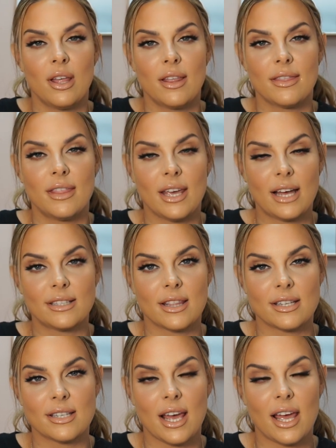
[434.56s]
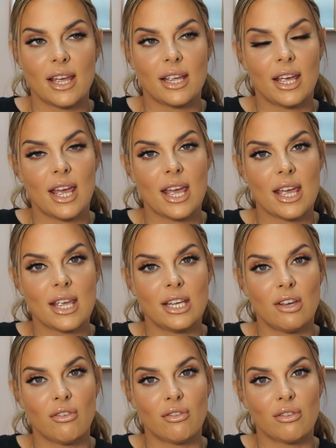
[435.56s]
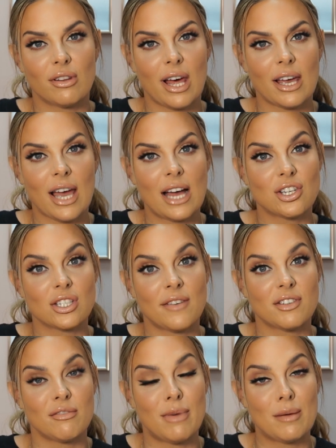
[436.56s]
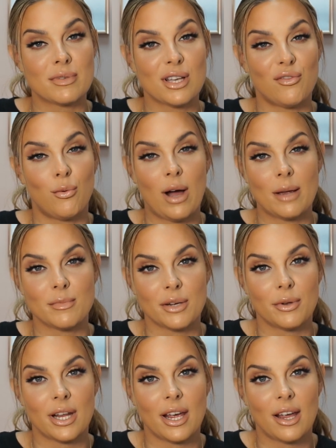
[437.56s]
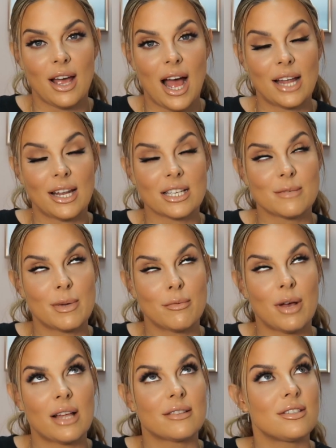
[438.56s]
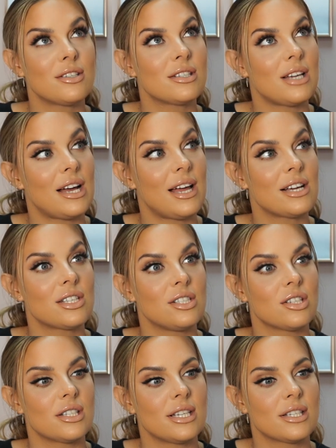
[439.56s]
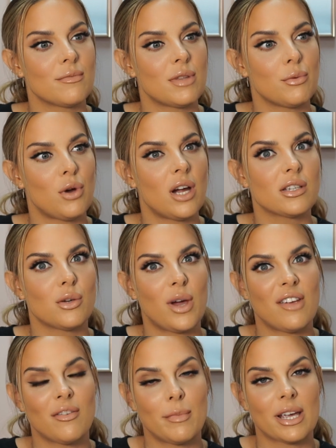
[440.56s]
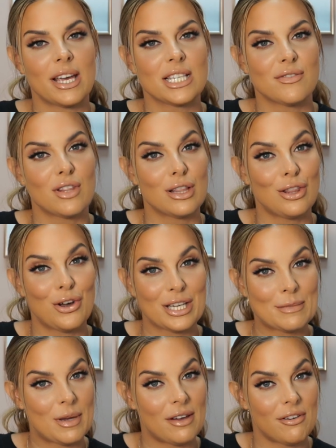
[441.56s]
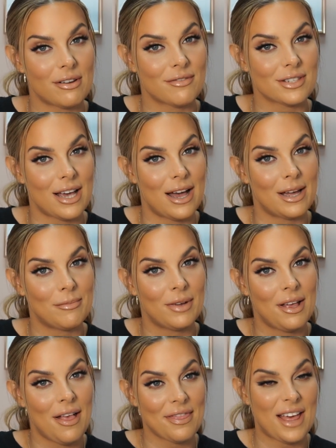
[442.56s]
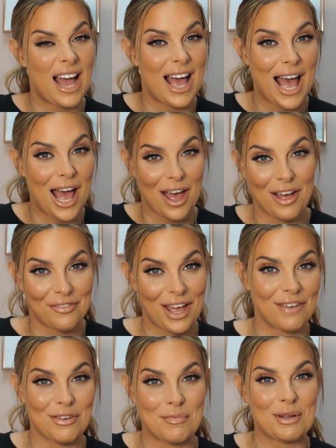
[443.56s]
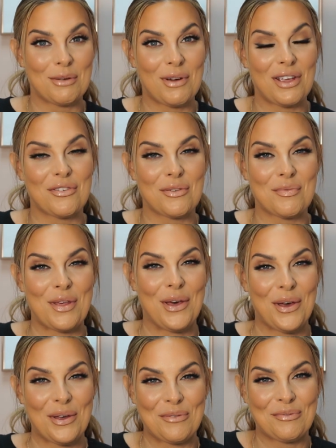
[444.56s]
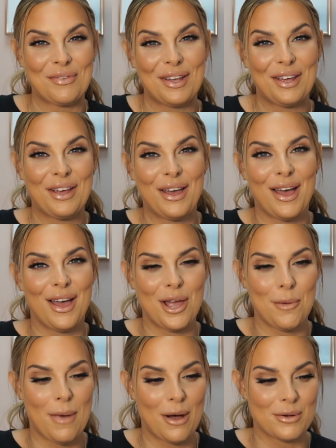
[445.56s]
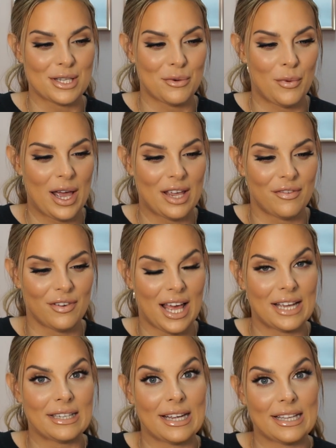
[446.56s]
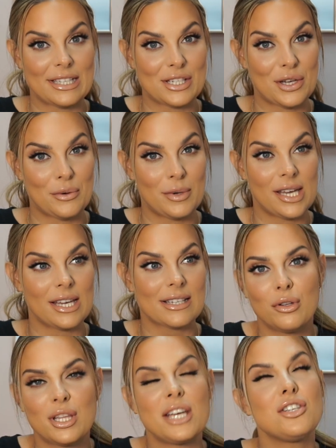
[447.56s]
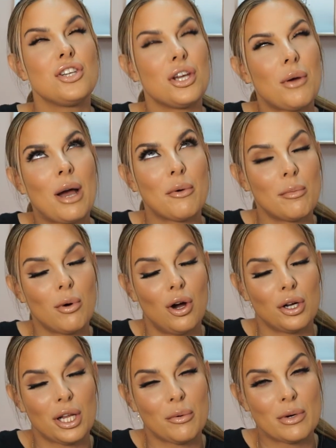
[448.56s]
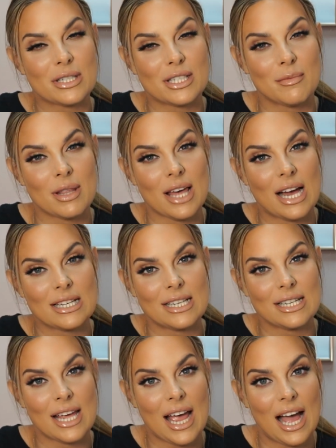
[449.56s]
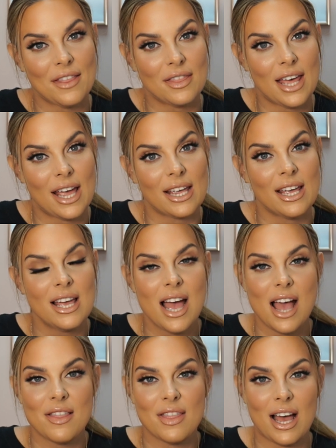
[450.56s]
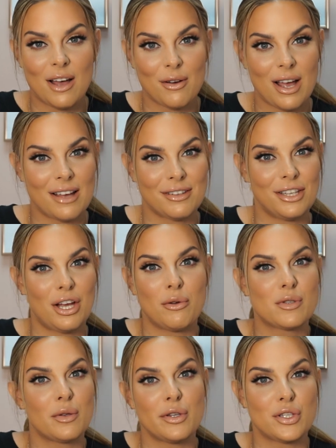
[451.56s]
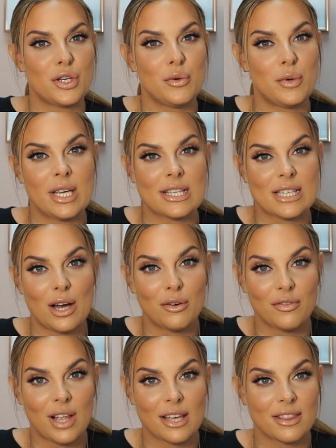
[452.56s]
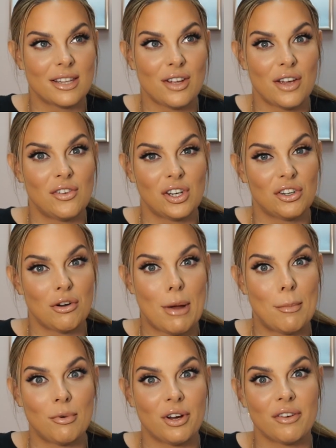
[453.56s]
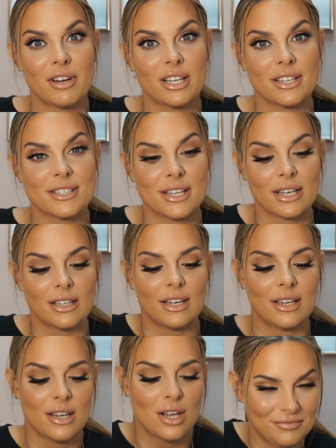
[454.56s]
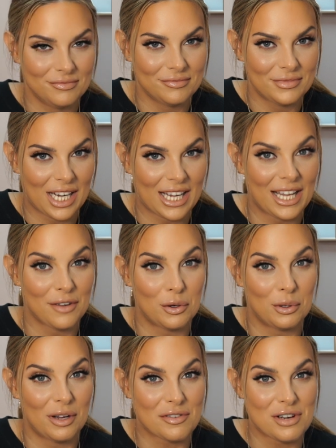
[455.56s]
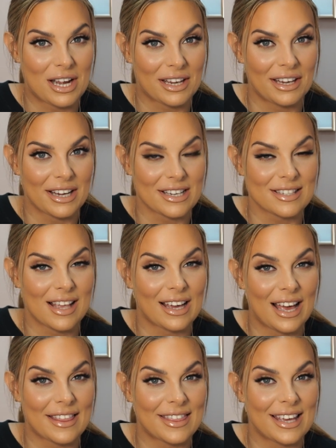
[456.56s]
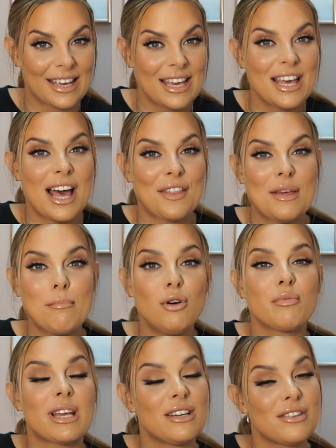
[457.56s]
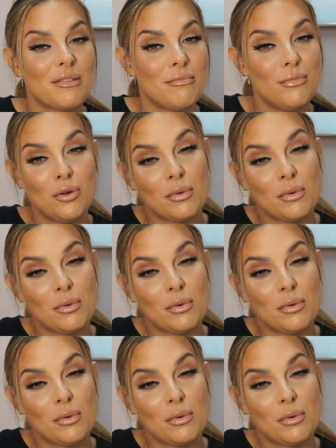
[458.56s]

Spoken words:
at the end of the day, I just have to remind myself why I'm doing it. And I actually just did something where I was away from my kids for the longest period of time that I have ever been away from them. I was away for like nearly 2 weeks. They knew how important it was to me that I did it, and they, it was only 2 weeks out of, like, they're not even going to remember it realistically. I'm kind of going off track here because, like, I think mum guilt